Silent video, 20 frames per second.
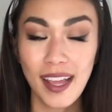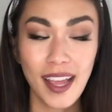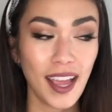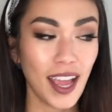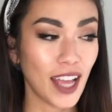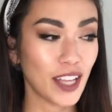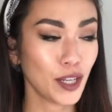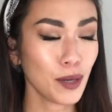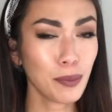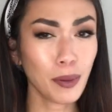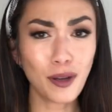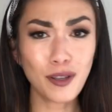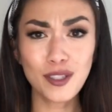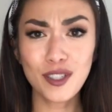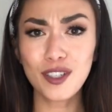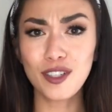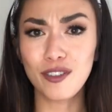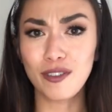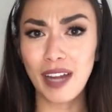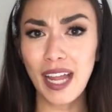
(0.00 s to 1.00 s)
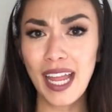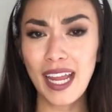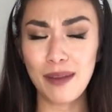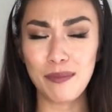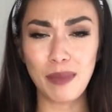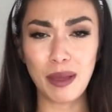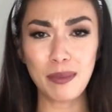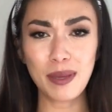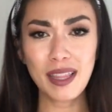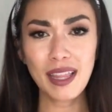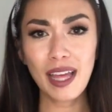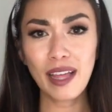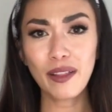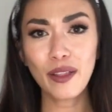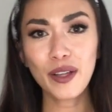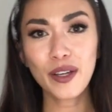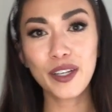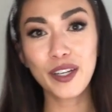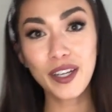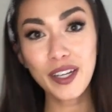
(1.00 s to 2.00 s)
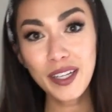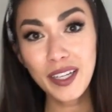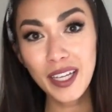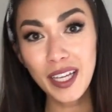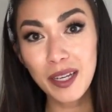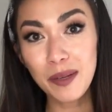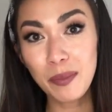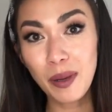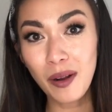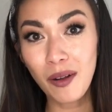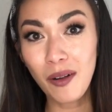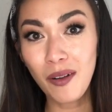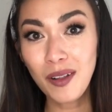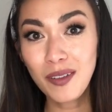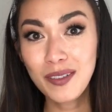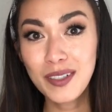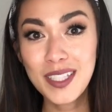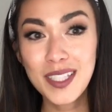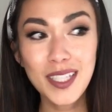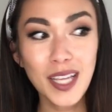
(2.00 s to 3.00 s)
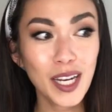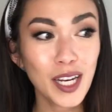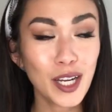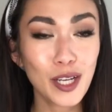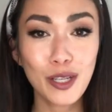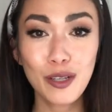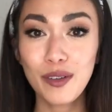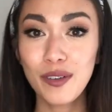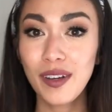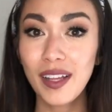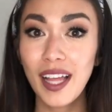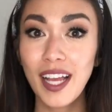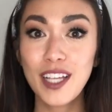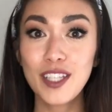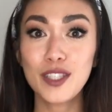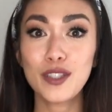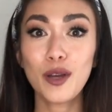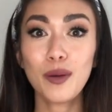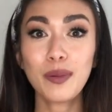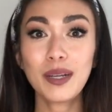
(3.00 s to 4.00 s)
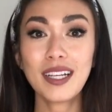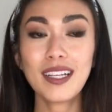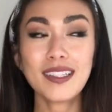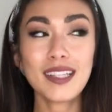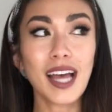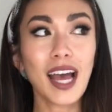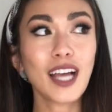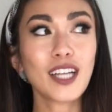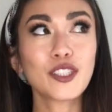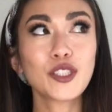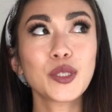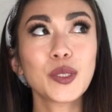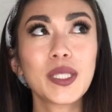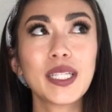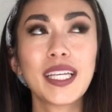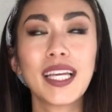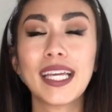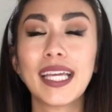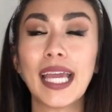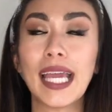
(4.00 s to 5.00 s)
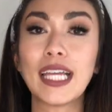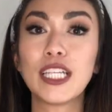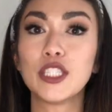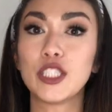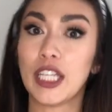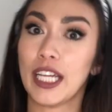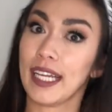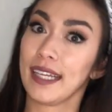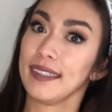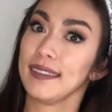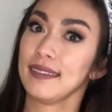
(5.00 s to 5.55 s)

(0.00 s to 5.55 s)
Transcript: And your posts are great and maybe they look good, but all of a sudden you realize nobody's actually engaging.